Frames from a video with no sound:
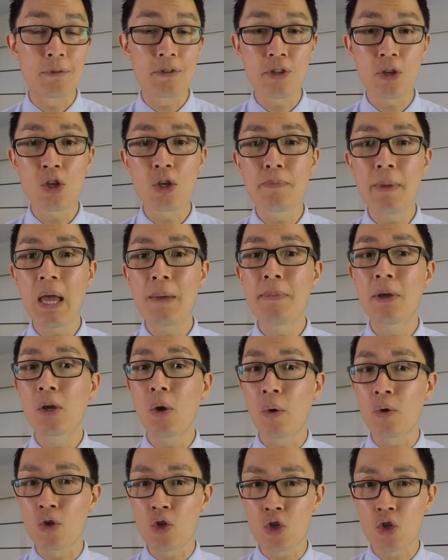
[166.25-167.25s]
So you may be
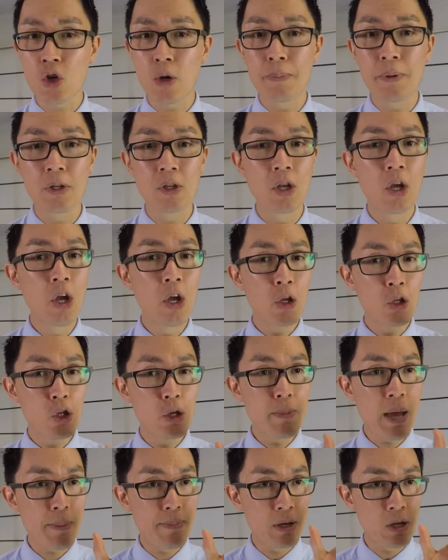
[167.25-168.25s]
going shopping, you
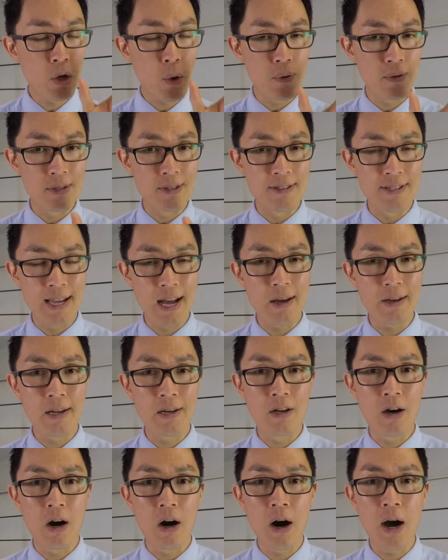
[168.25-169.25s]
may be going down
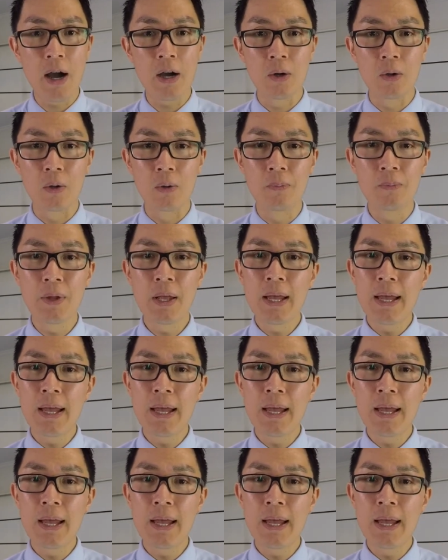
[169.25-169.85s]
an aisle,